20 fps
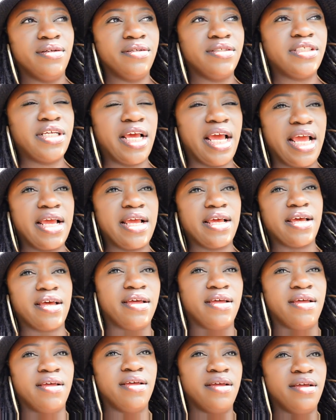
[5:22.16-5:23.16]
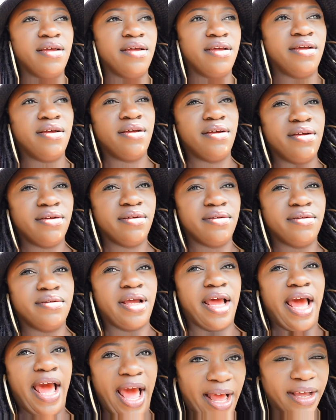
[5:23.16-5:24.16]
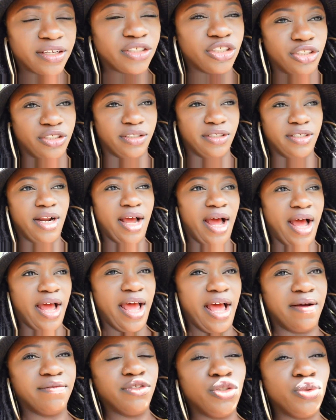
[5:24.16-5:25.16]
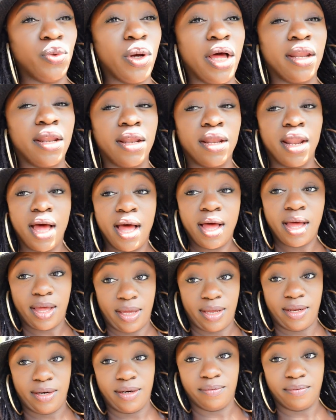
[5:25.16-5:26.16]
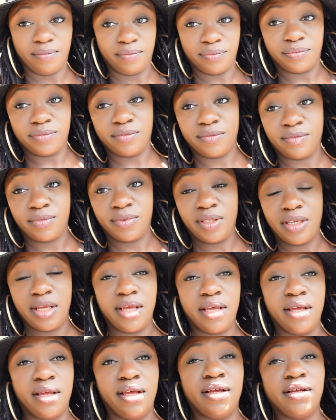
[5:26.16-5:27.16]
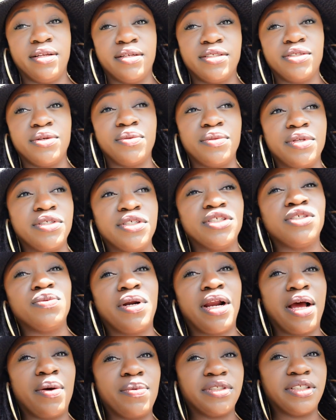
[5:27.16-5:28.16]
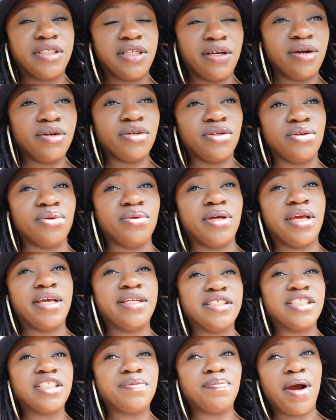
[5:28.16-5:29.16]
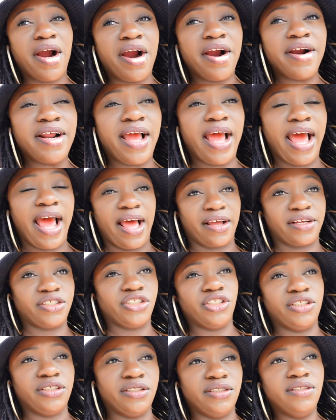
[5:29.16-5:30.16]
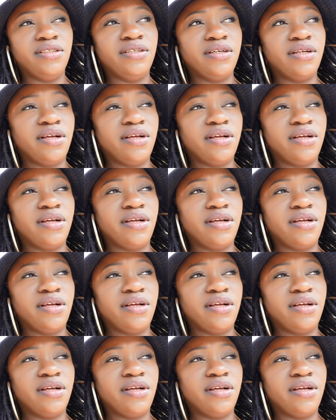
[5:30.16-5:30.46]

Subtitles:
take action, I have to align. So this is what I would tell you. Inspired action